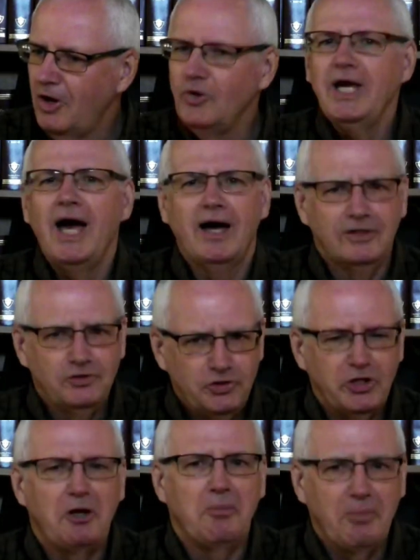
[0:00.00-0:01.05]
Oh, yeah,
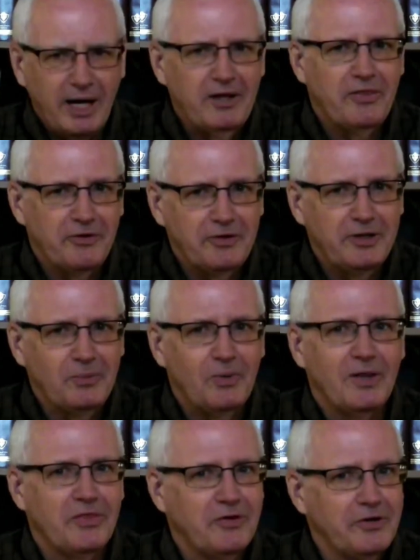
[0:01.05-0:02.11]
Jeremiah
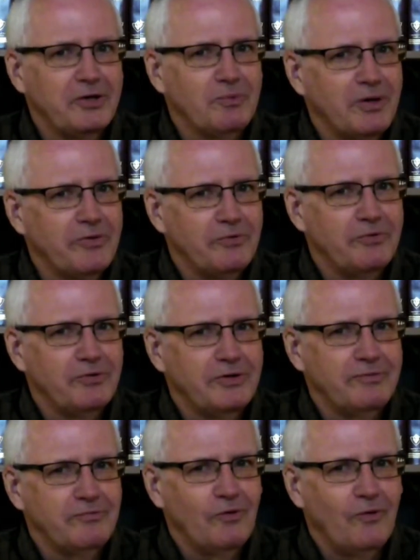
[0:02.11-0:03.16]
31 31 through
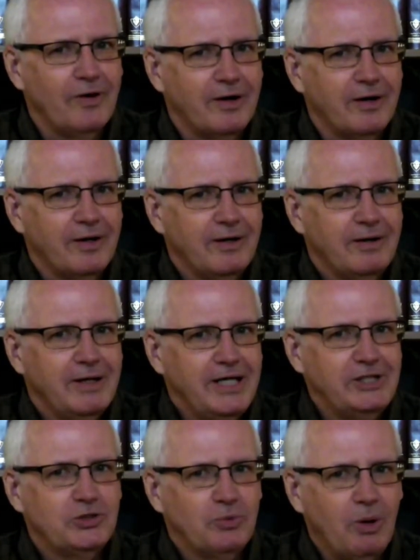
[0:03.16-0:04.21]
34.
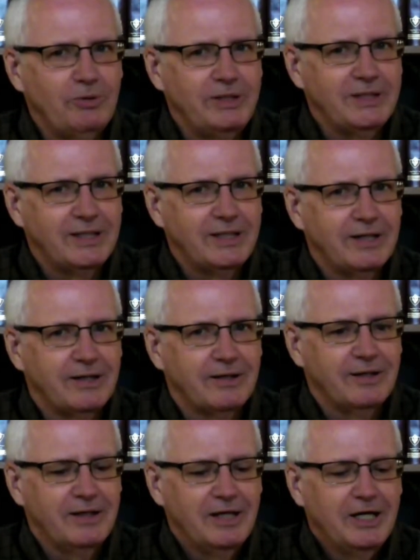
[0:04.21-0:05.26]
He's quoting it here.
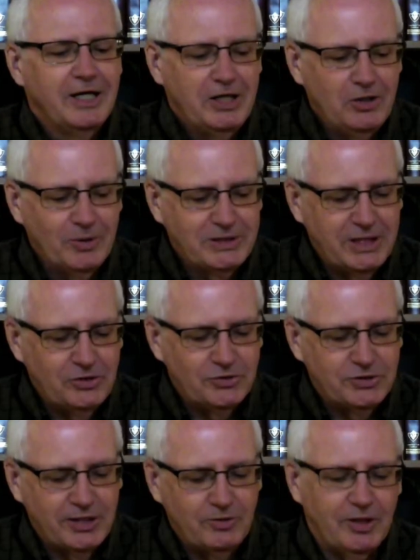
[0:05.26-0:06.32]
You know, it's
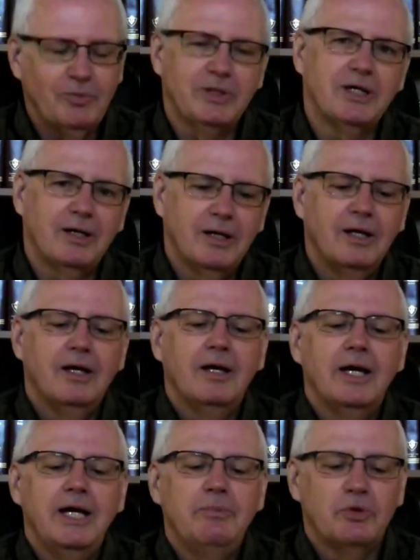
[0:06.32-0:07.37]
interesting. Look what the
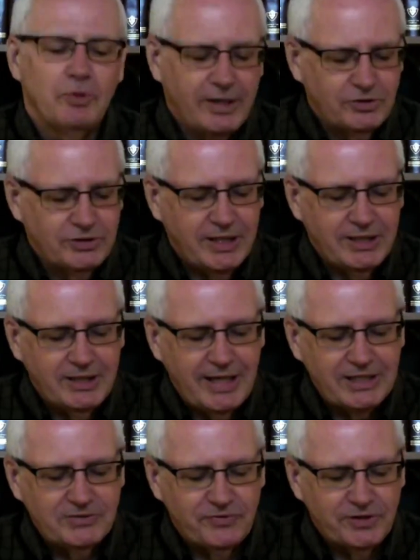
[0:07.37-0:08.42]
Hebrew writer said in the
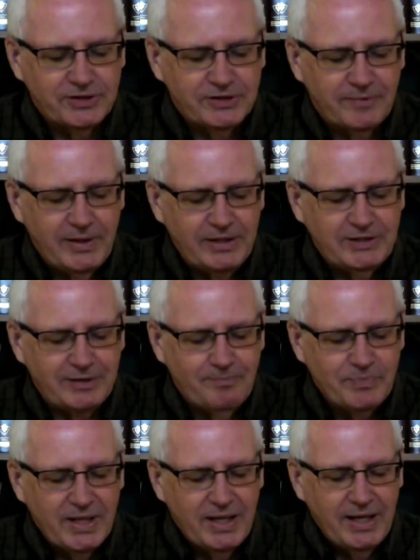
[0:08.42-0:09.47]
next verse. He said,
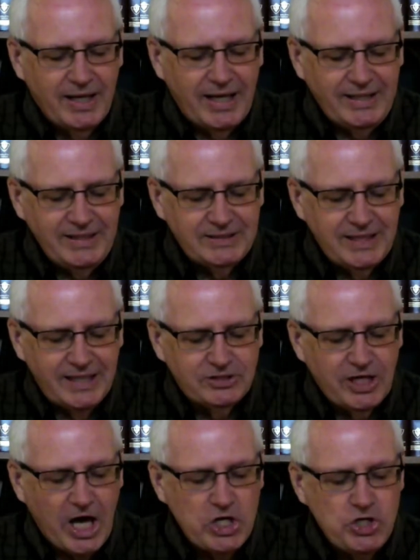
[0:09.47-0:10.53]
and he
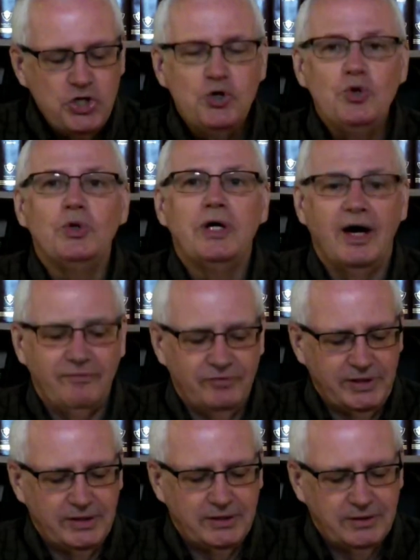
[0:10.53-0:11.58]
says, a new covenant.